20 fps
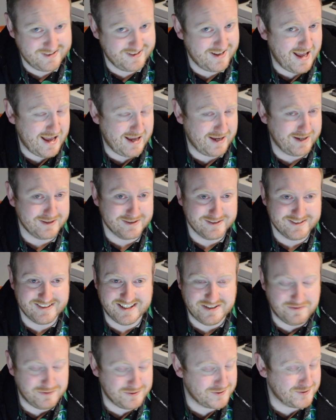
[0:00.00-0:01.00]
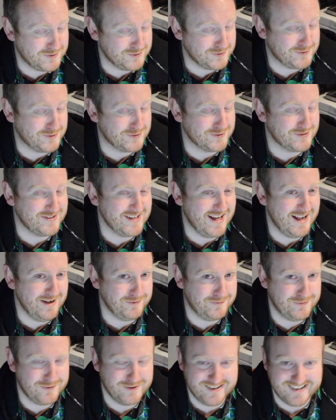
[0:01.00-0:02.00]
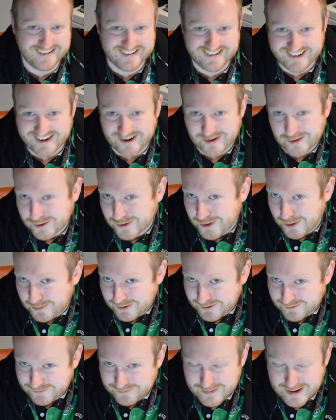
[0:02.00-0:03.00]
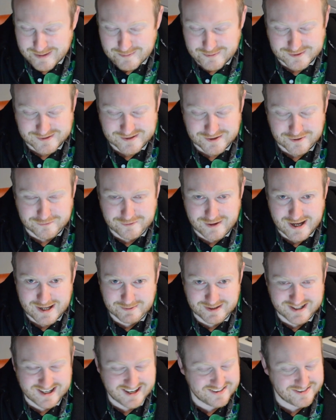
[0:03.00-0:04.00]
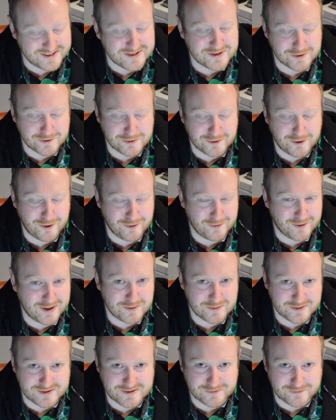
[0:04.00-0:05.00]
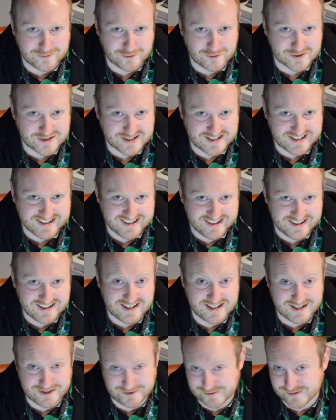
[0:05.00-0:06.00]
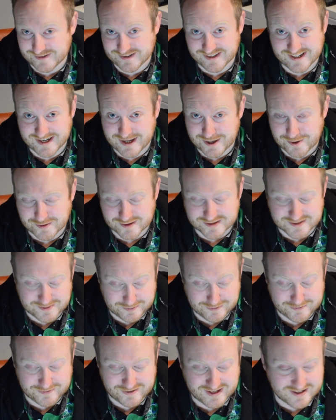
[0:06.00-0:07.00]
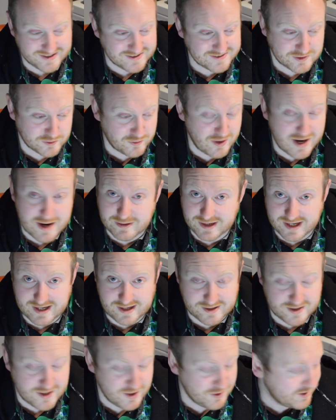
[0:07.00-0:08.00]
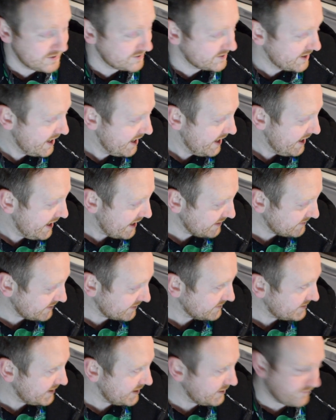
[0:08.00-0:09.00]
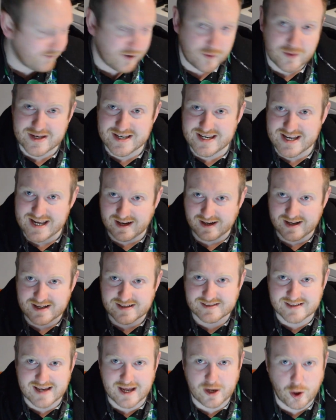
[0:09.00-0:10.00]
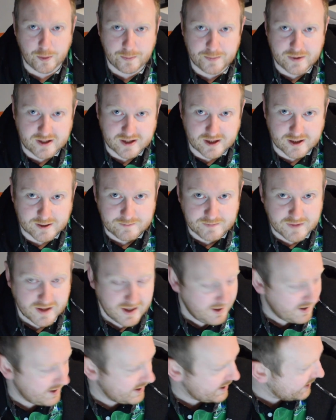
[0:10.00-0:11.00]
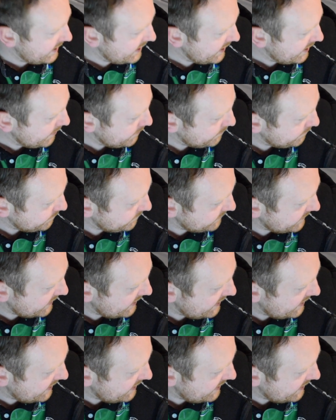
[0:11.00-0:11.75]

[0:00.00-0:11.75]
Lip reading: Hey, if it's just yourself or a couple of members of your family, I think you're alright with the 40 litres in an hour, to be fair. It's a great little unit. As you can see, it's very neatly set up here, and